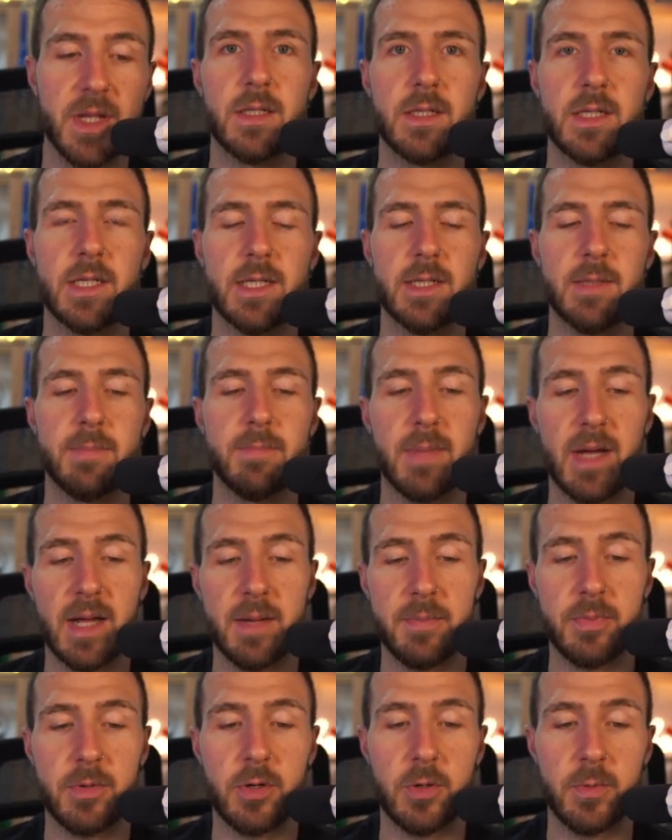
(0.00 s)
The
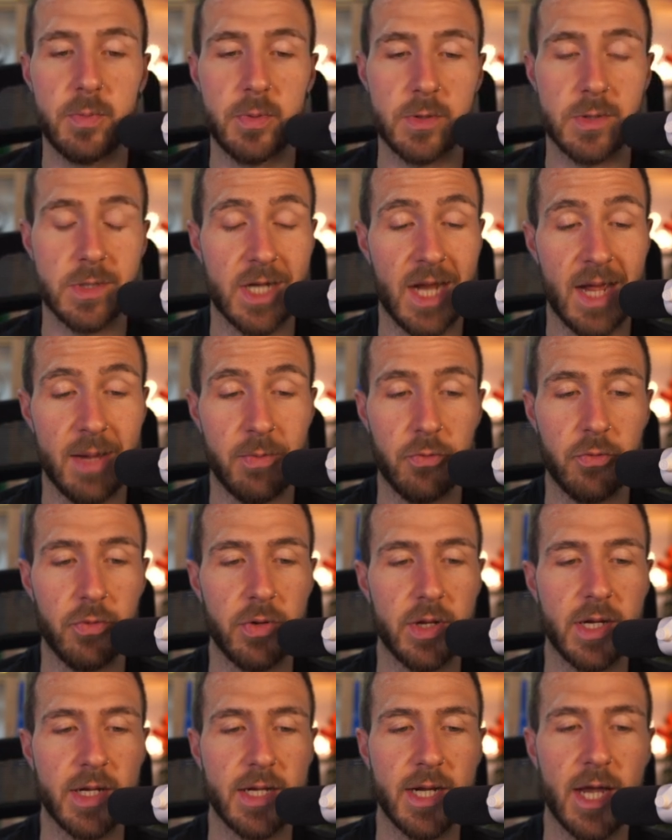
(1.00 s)
map compose
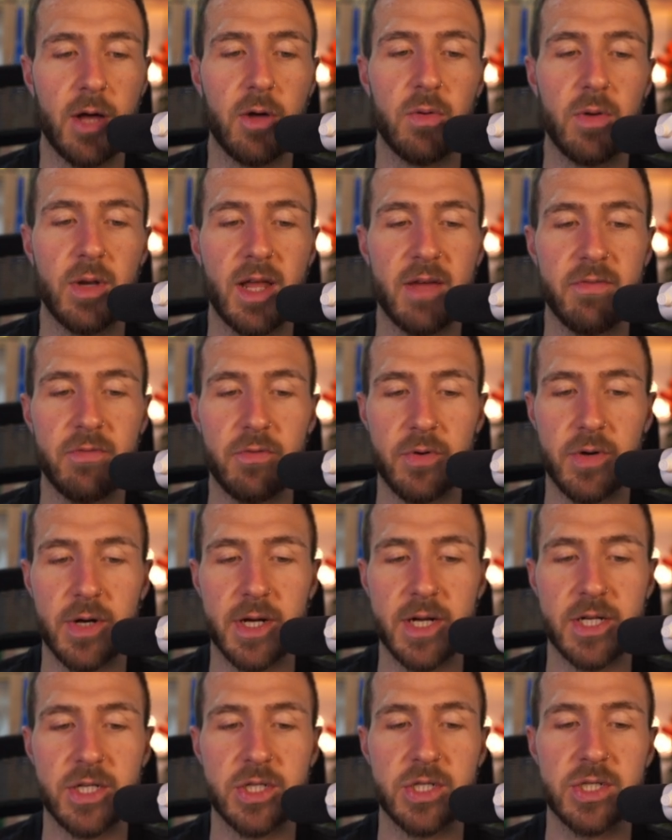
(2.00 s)
library now
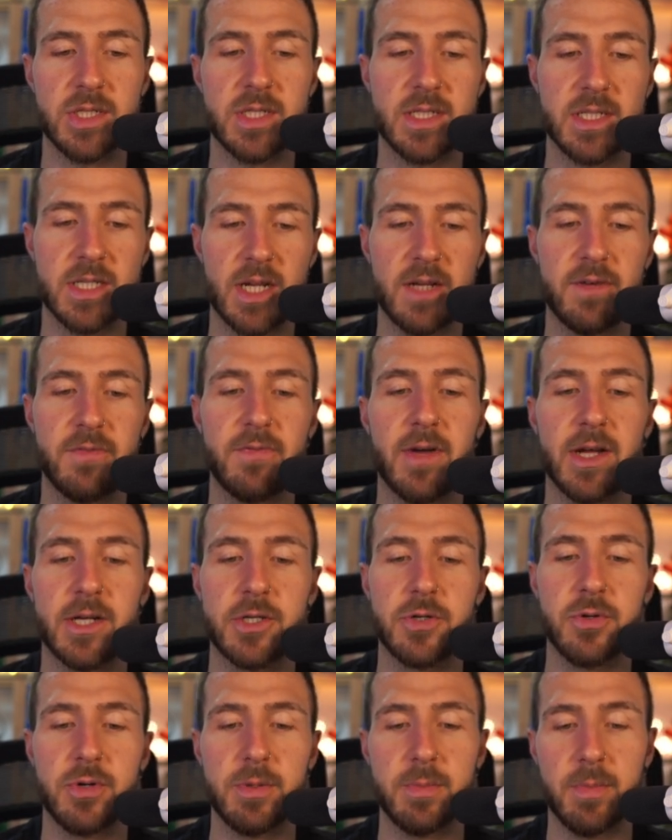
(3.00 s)
leverage state
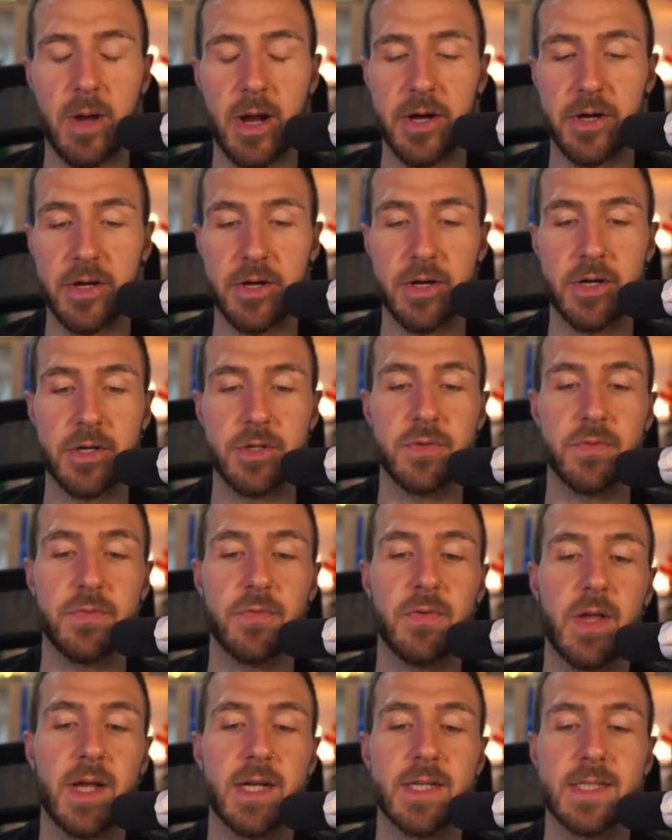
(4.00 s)
factory marker to
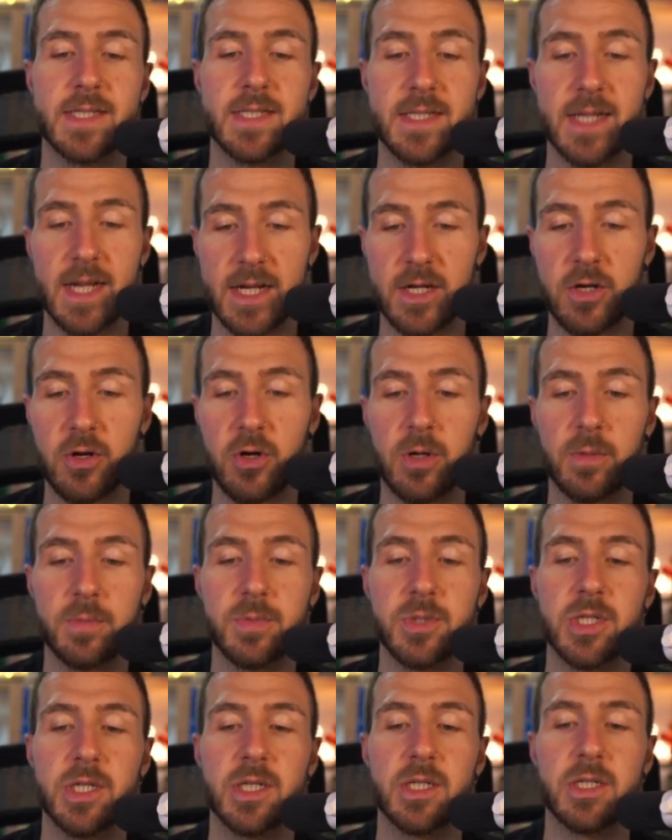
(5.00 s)
flag state
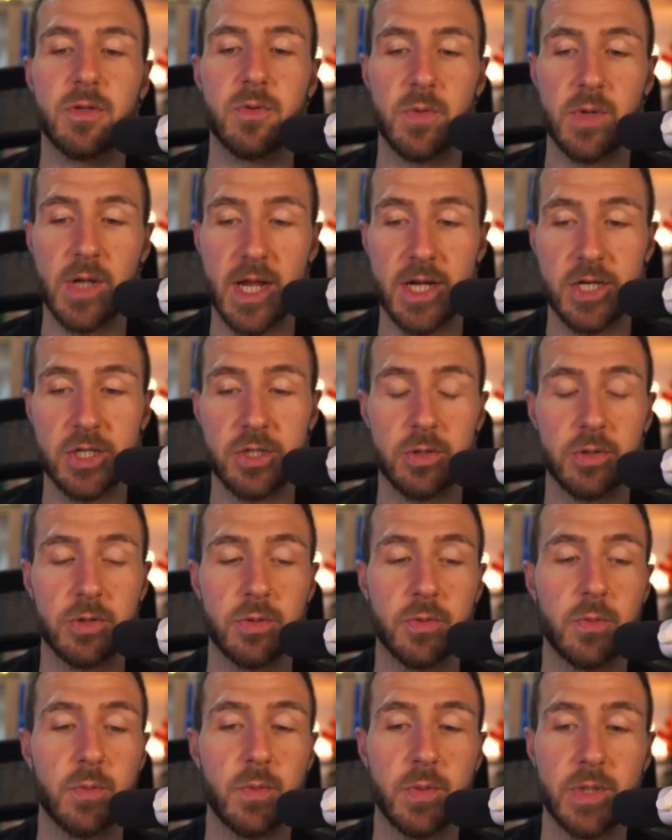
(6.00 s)
object
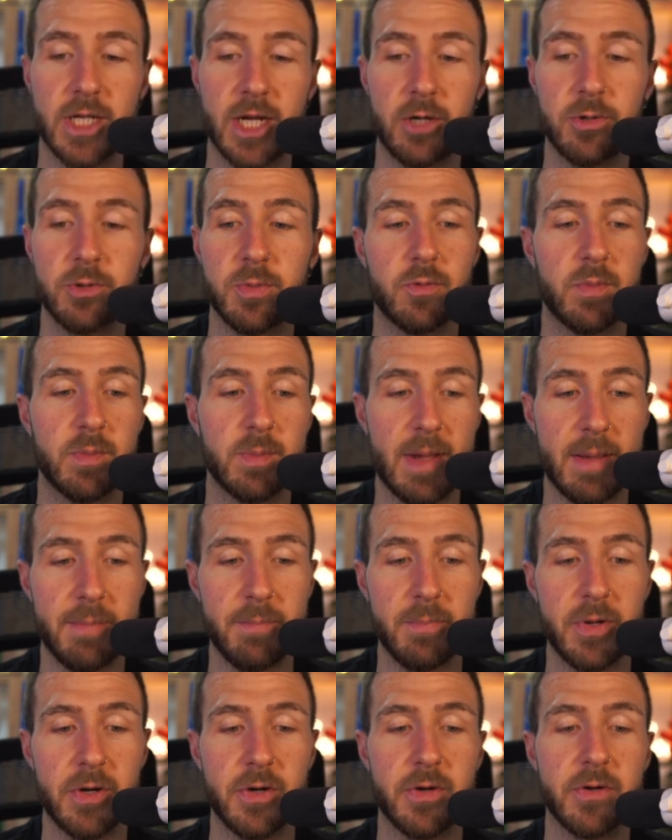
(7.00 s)
creation without
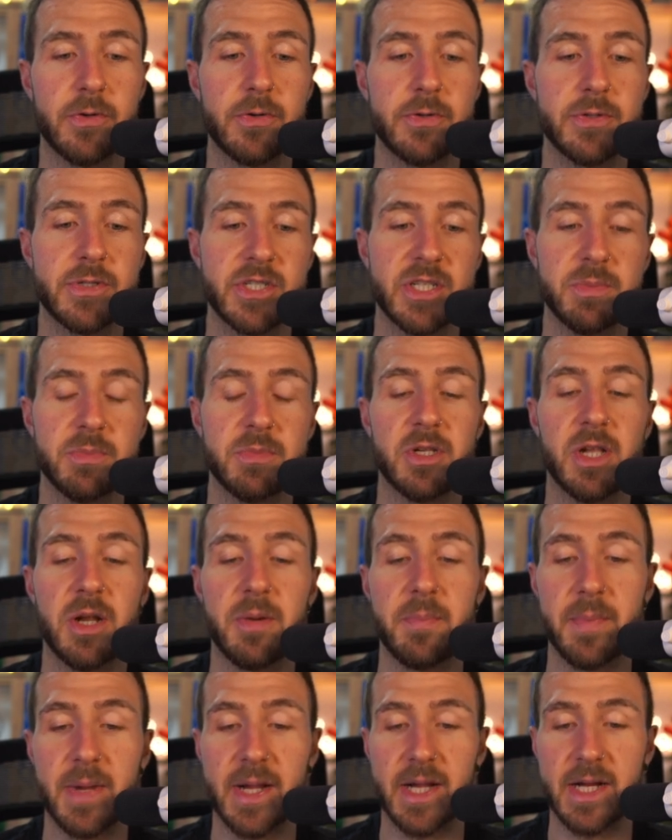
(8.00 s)
remember or similar
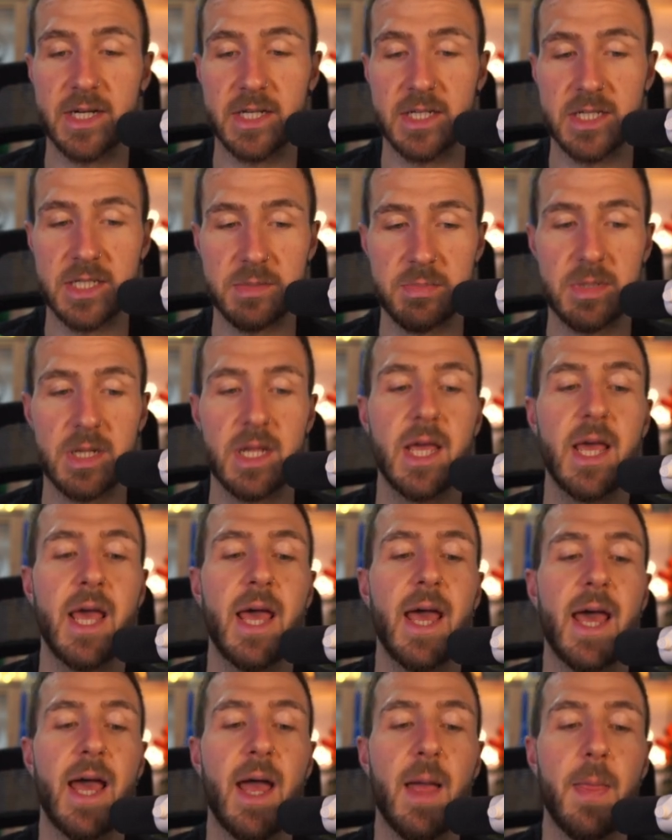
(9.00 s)
mechanism,
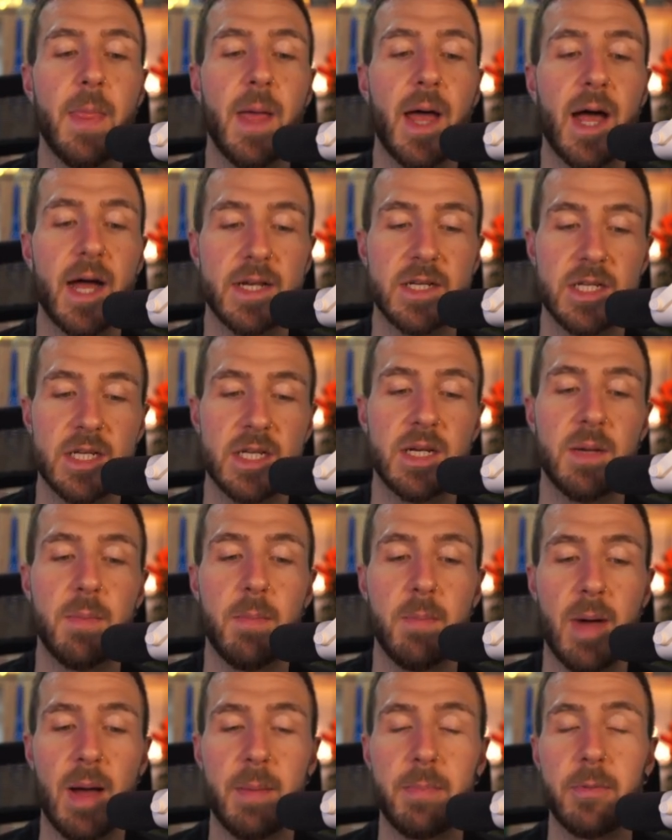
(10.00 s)
and added
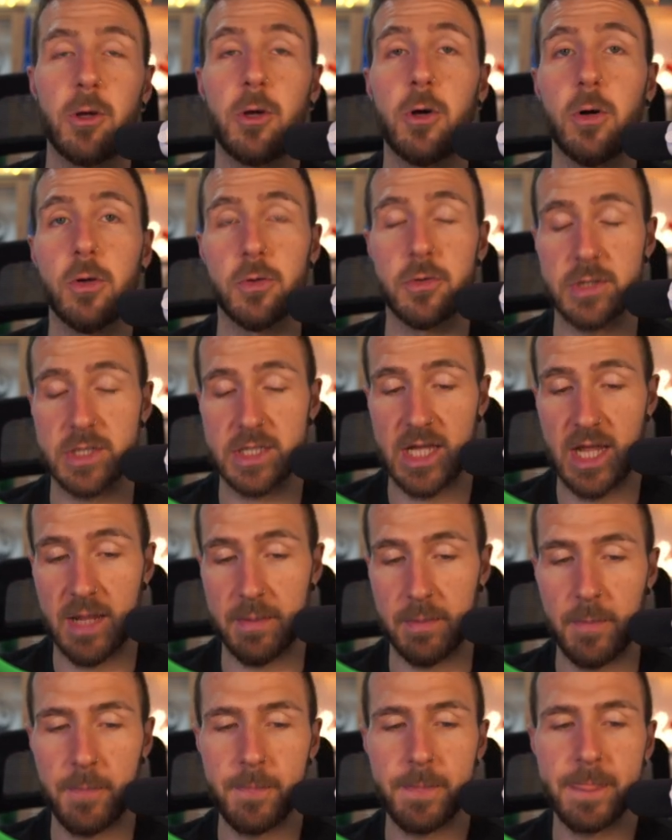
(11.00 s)
map color scheme.